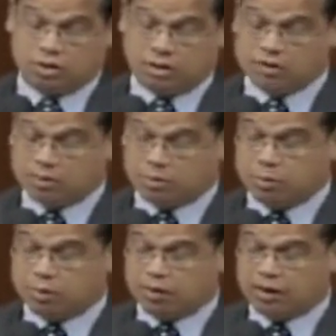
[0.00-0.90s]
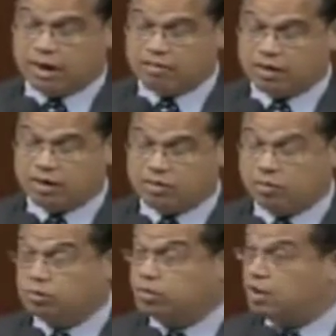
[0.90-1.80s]
ends up people having
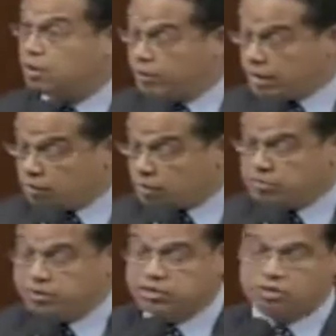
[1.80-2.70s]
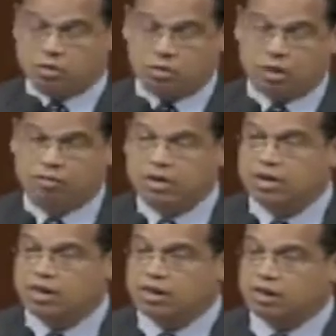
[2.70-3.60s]
to declare bankruptcy so often.
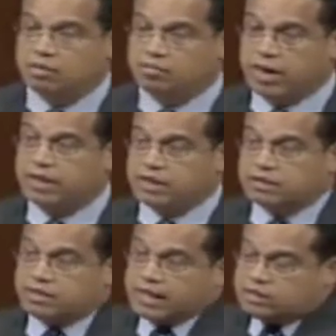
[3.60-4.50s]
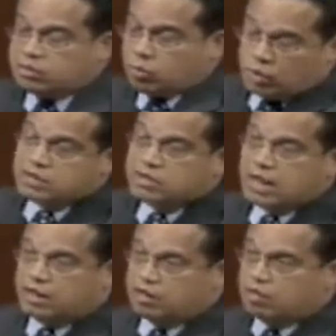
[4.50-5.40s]
Fact is, that's one
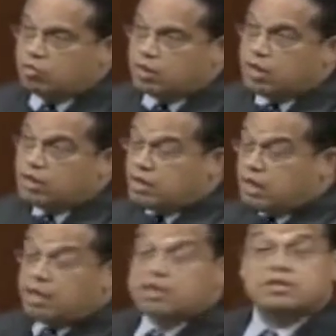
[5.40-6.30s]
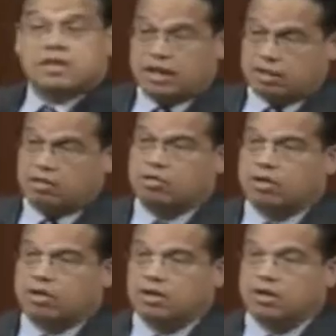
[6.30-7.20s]
side of the coin. The other side of the
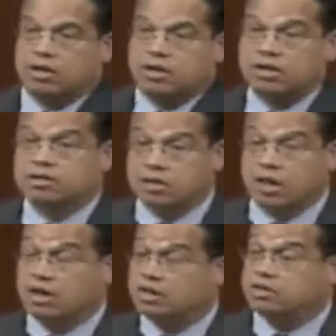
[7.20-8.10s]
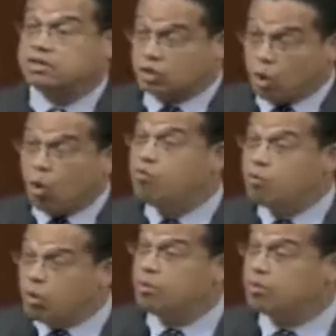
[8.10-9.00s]
coin is the
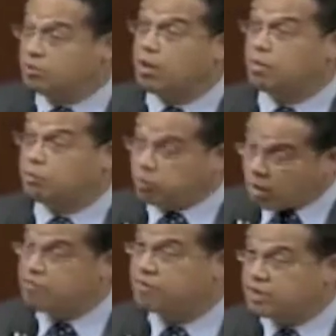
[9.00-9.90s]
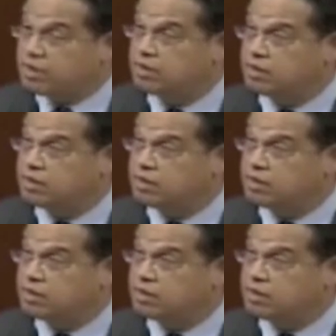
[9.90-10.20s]
overwhelming amount of profit